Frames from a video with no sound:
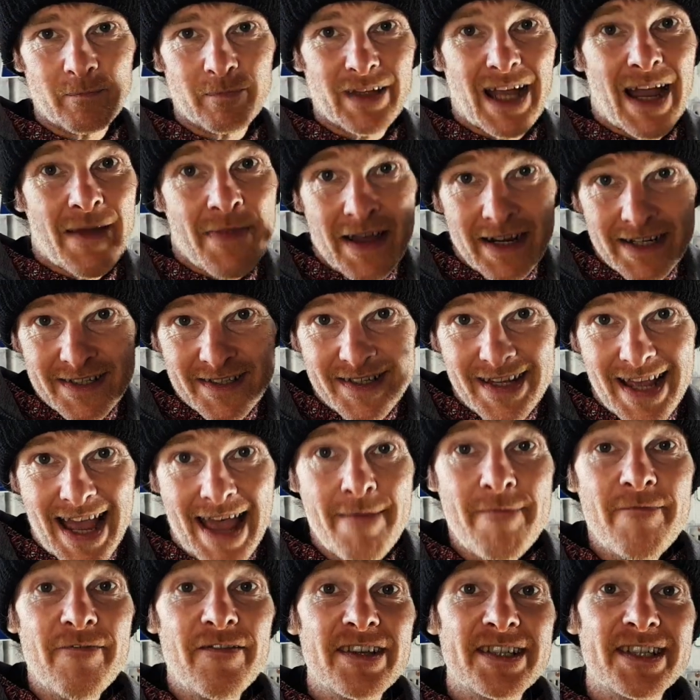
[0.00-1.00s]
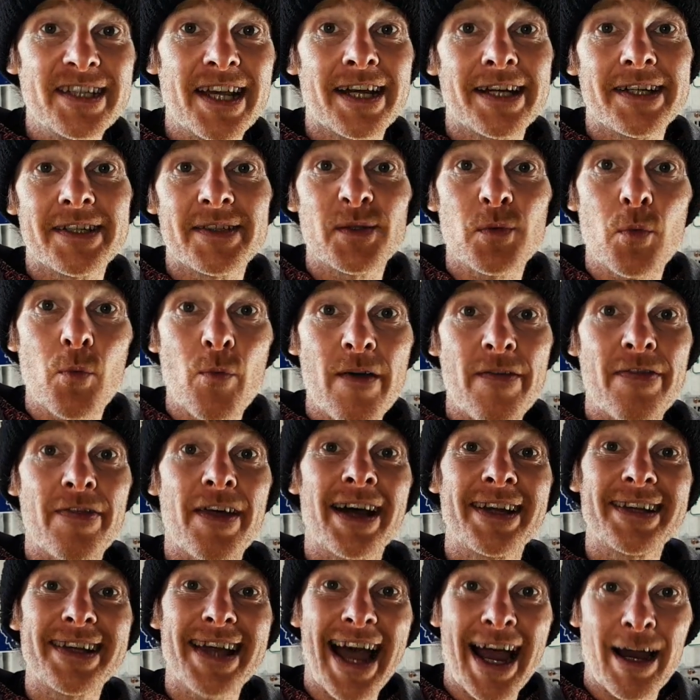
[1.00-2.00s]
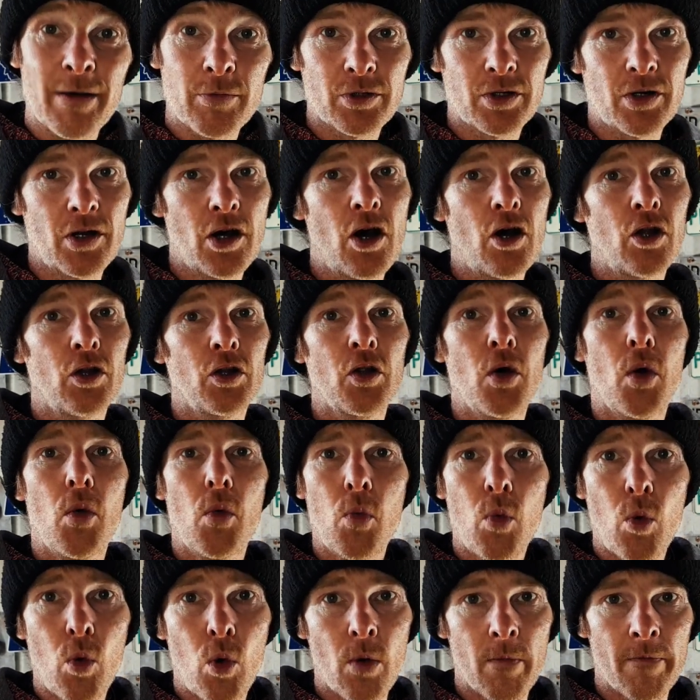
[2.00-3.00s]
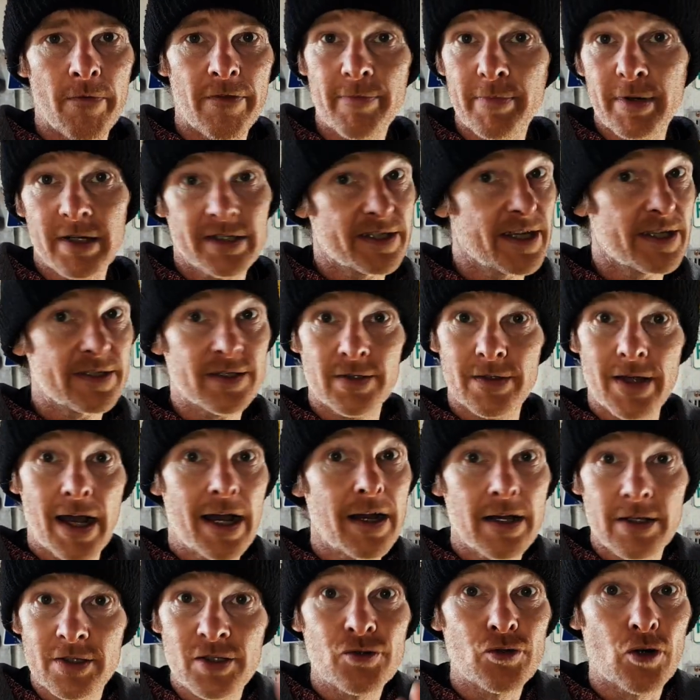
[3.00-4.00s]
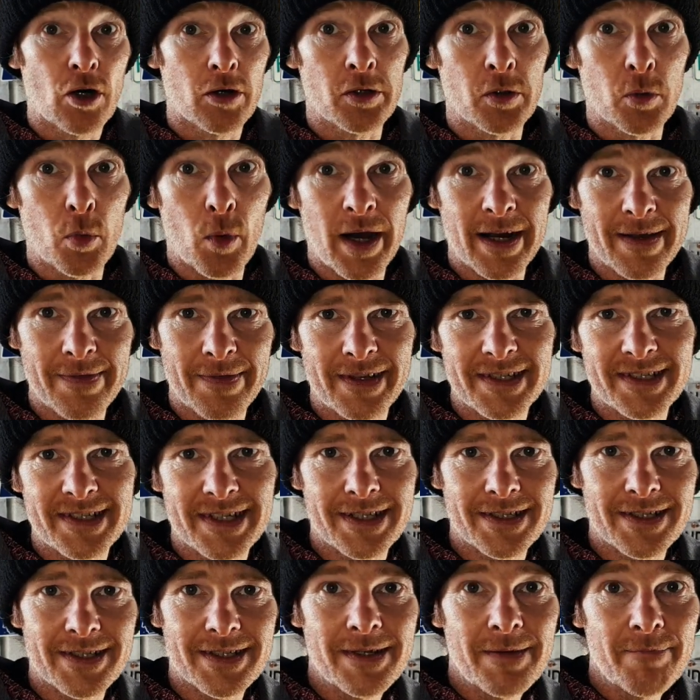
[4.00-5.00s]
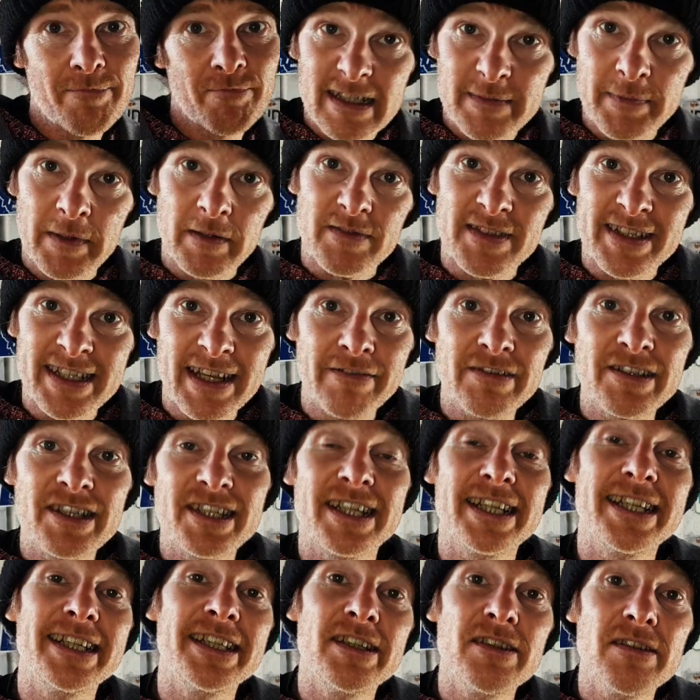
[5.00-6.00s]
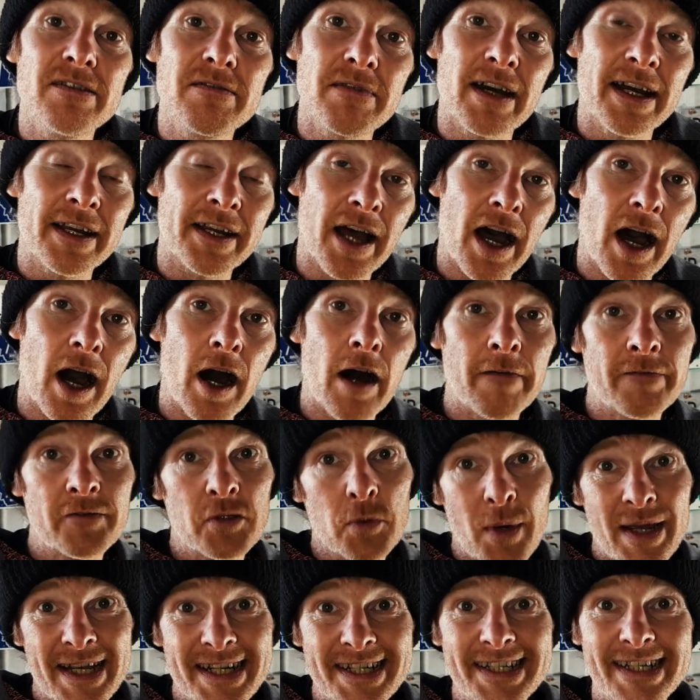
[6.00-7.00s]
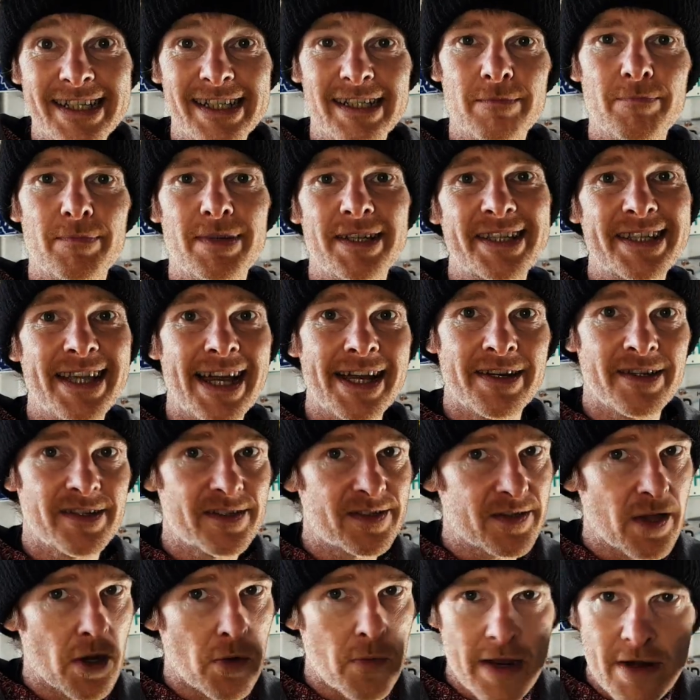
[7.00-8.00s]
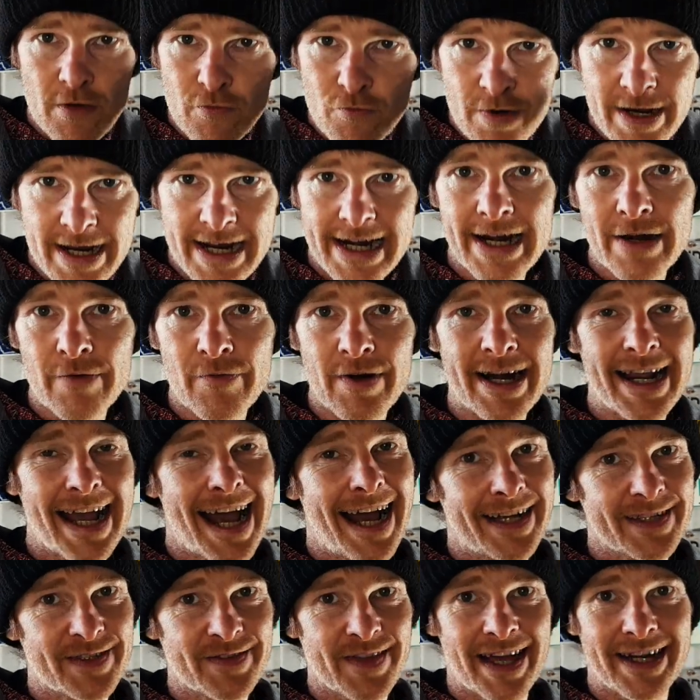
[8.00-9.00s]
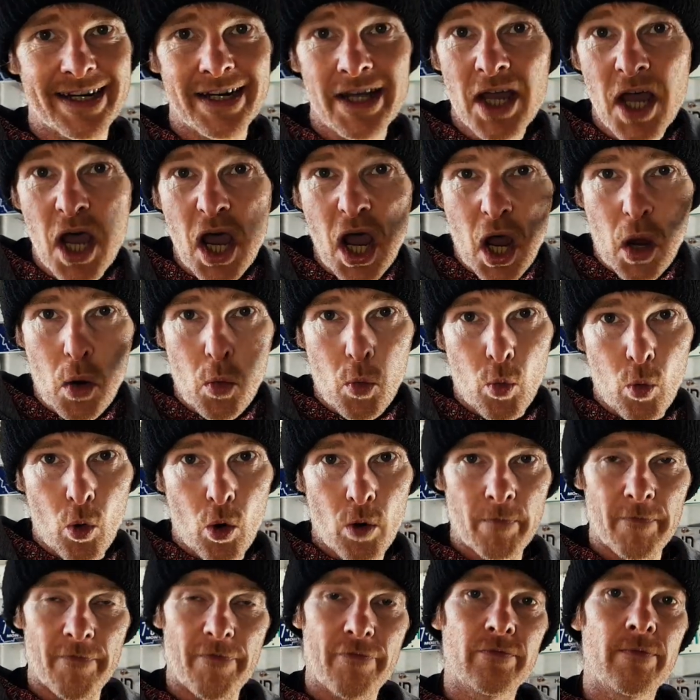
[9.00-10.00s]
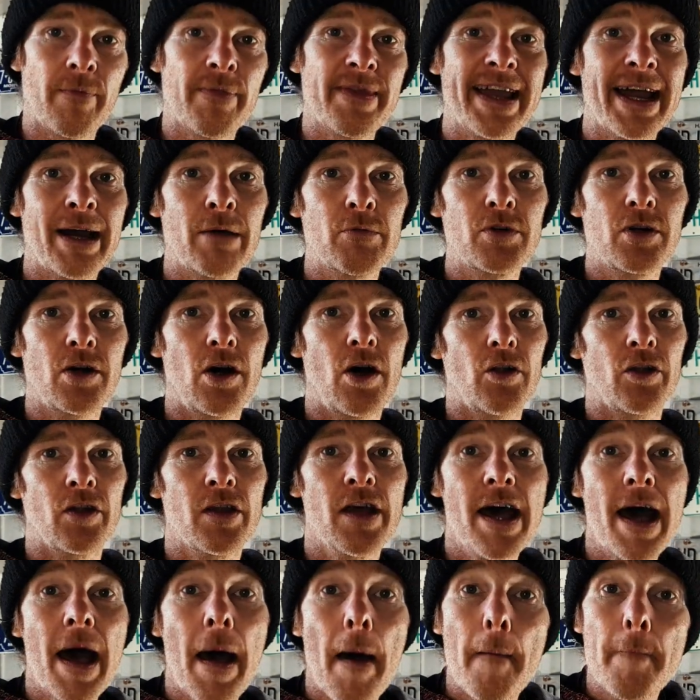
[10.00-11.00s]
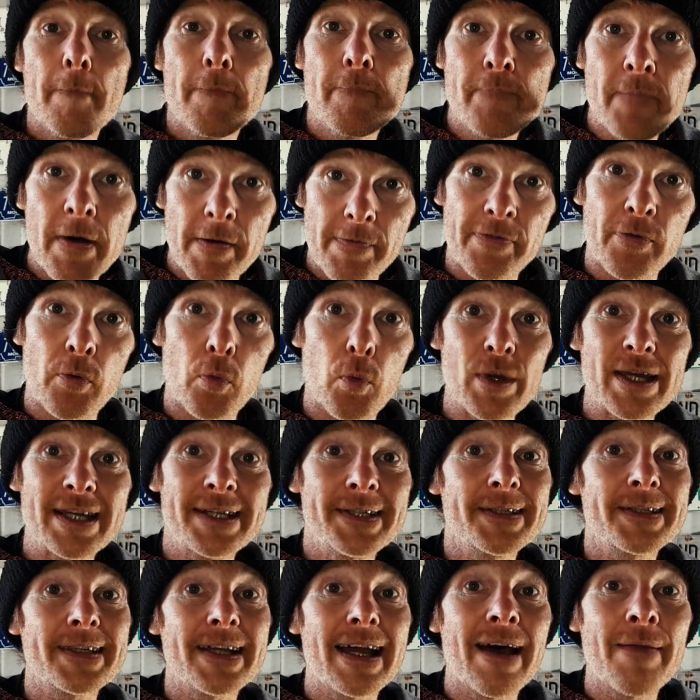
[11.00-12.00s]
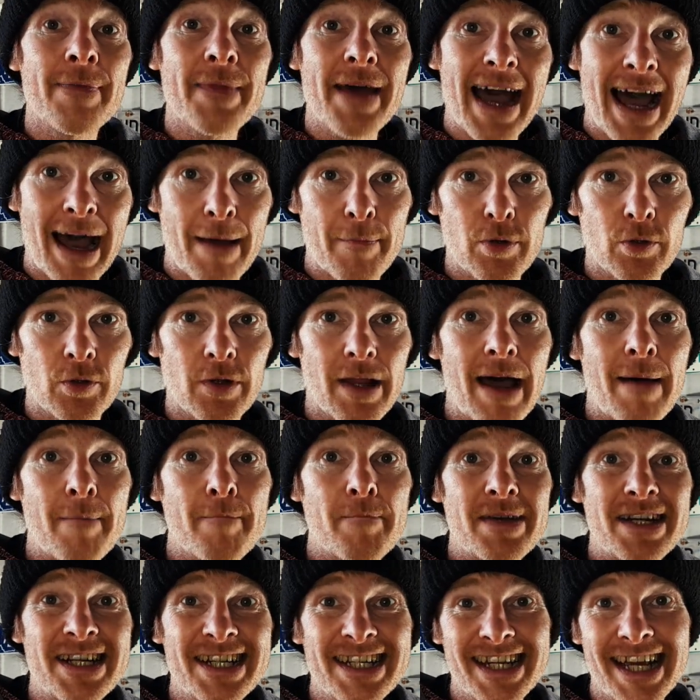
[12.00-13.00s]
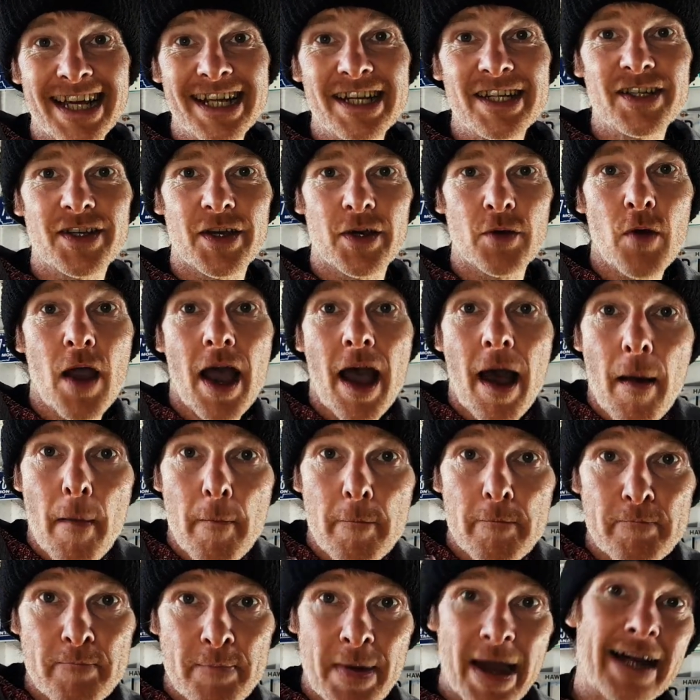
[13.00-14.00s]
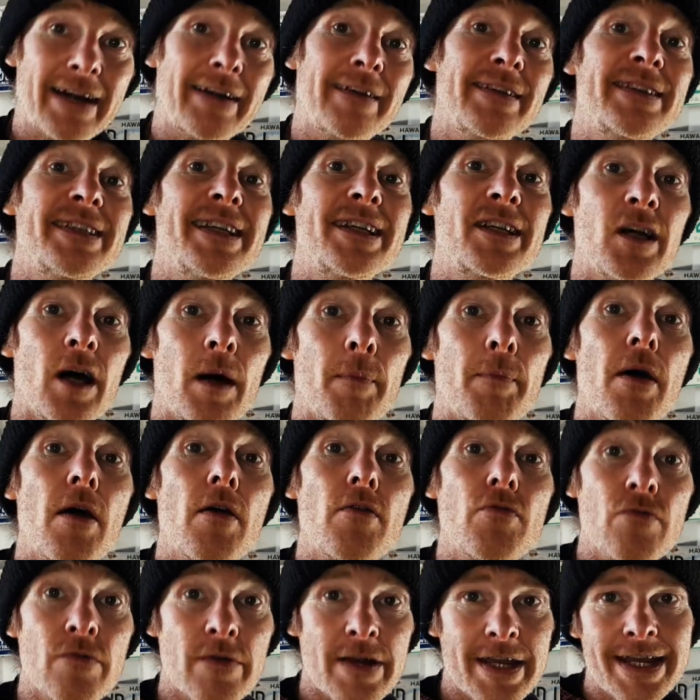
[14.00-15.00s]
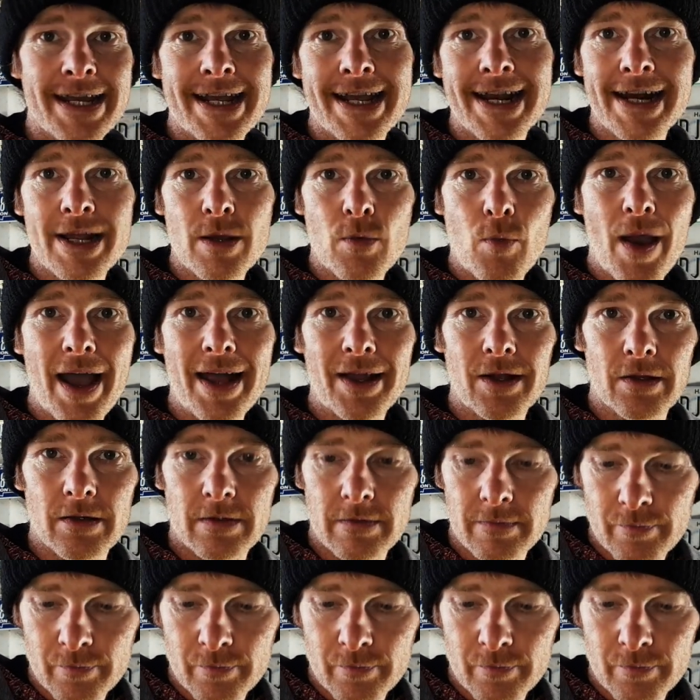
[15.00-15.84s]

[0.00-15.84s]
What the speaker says: And that's emphasised with that alcohol warmth, because it's a strong wine, this is. It's about 17.5% to 18%, so it really, really has that warmth from the alcohol. But the wheat and apple and potato backs it up really well.